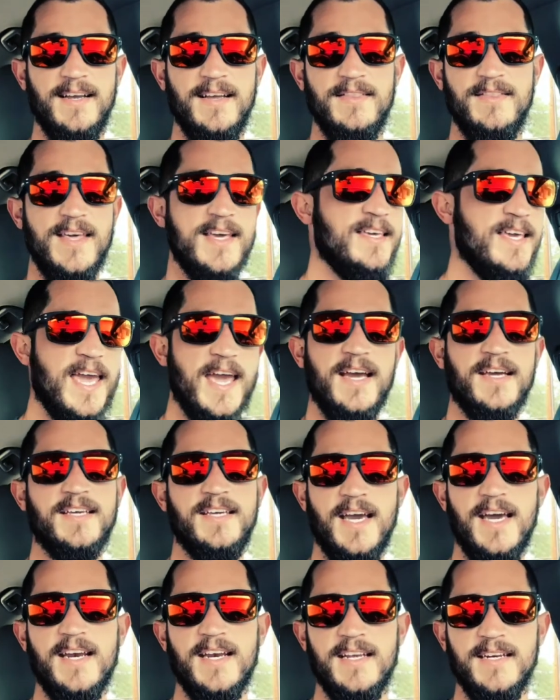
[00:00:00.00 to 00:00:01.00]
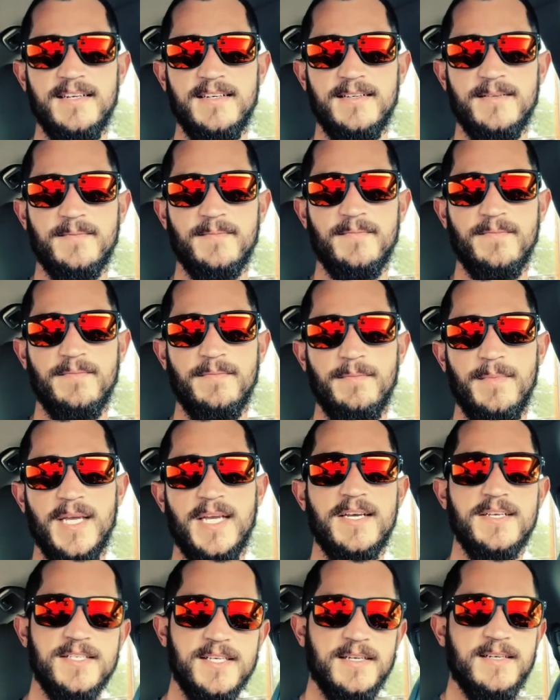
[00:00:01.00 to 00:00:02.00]
they can't get it
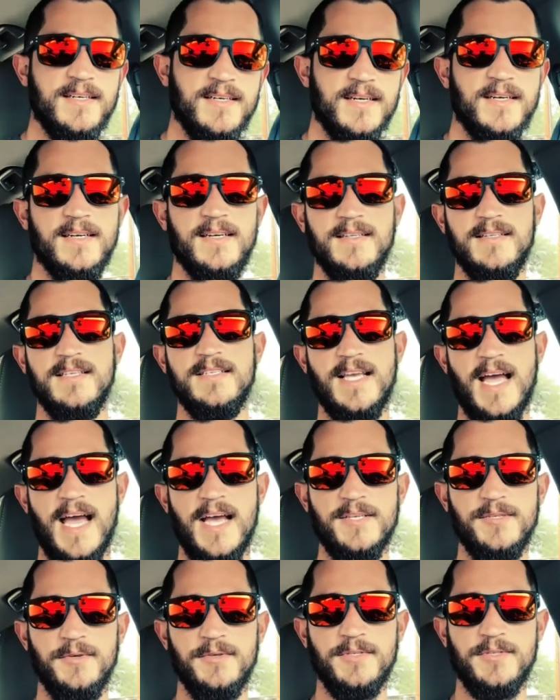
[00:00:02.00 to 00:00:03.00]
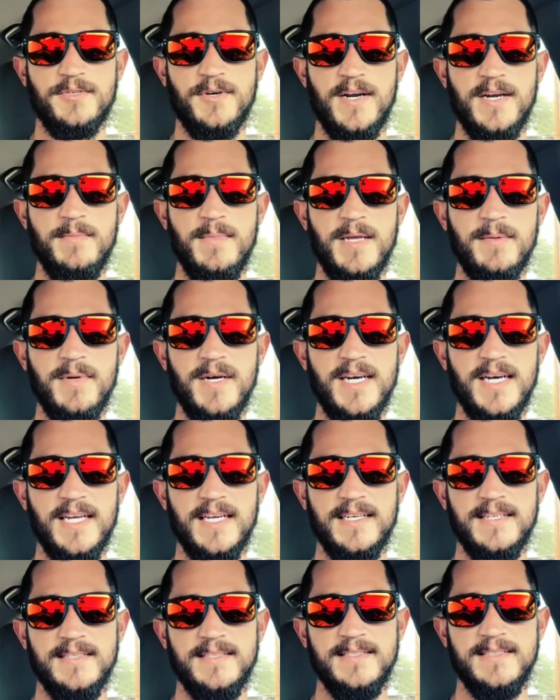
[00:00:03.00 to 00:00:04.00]
because these assholes are trying to make
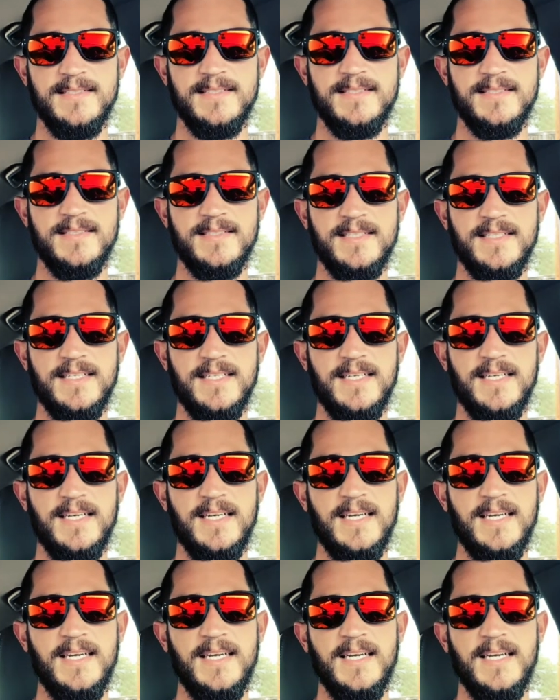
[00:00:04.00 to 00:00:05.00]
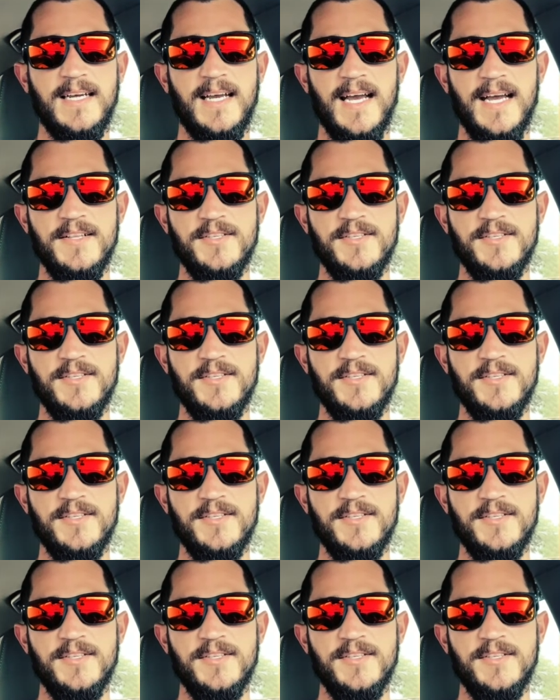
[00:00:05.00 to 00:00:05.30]
money. And